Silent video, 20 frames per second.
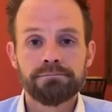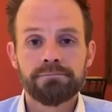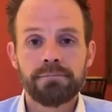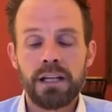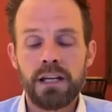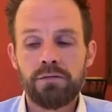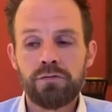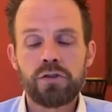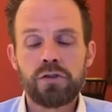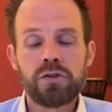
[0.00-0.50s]

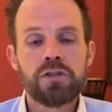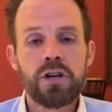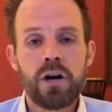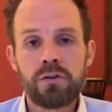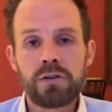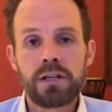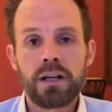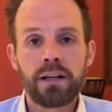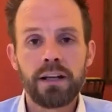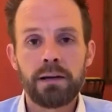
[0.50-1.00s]
If you
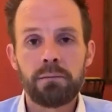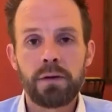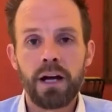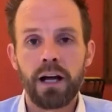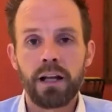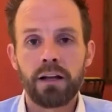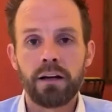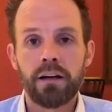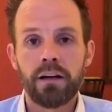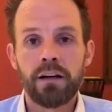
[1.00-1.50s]
don't claim
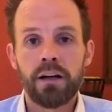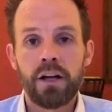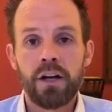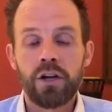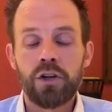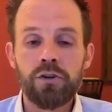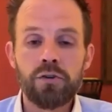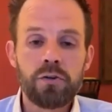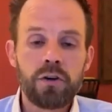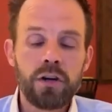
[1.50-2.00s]
color,
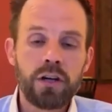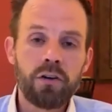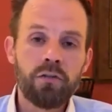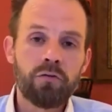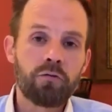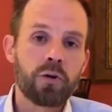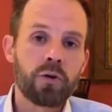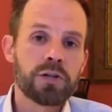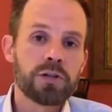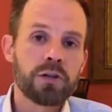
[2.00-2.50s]
you can
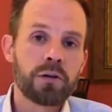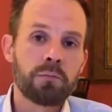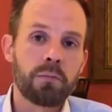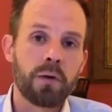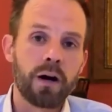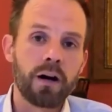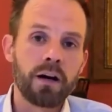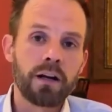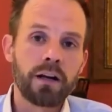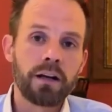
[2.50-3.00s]
enforce your
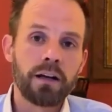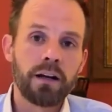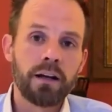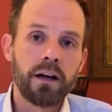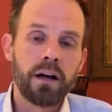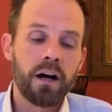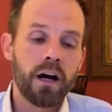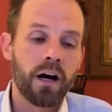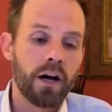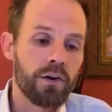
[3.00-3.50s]
mark
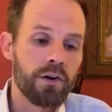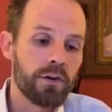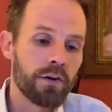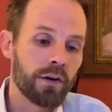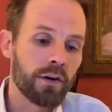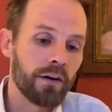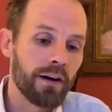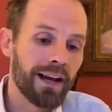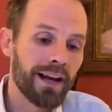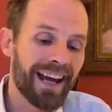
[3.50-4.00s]

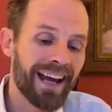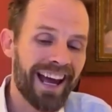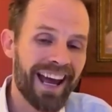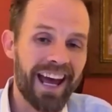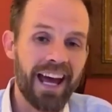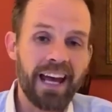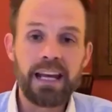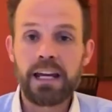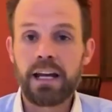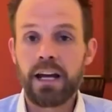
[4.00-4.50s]
under
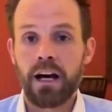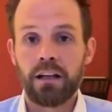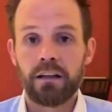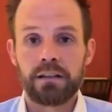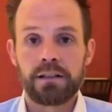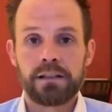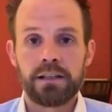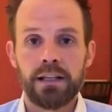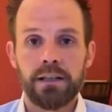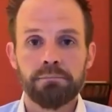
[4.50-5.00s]
any color
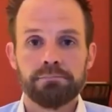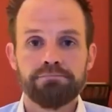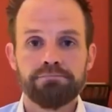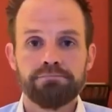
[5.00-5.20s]
scheme.